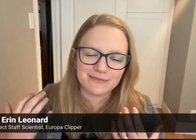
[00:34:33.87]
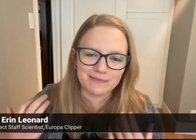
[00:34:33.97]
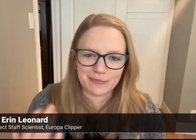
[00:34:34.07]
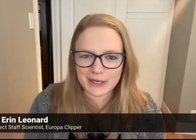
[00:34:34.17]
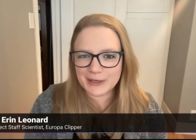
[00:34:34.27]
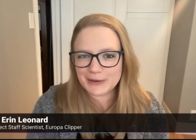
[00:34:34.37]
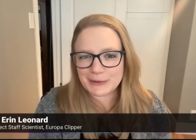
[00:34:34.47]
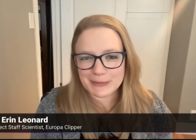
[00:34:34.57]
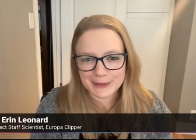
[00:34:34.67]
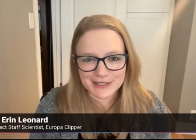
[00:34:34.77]
be your
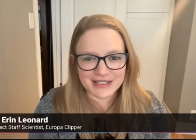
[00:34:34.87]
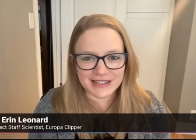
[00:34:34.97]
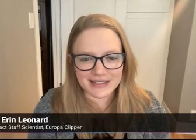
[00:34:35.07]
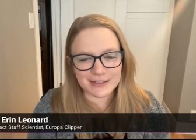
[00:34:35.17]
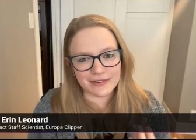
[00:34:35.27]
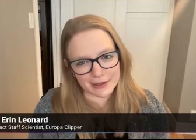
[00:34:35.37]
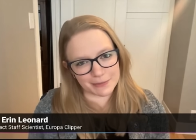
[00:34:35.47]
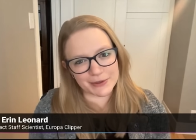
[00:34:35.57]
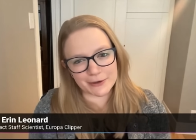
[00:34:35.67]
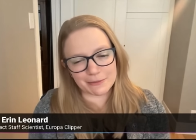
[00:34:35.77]
own person and
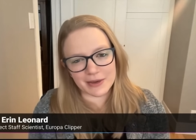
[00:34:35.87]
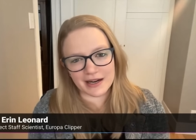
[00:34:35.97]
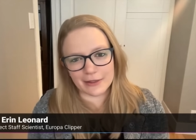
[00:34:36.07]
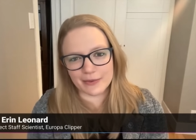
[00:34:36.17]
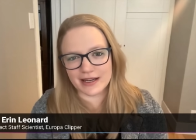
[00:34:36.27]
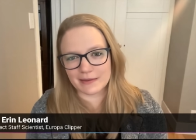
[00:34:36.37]
develop your own pathway,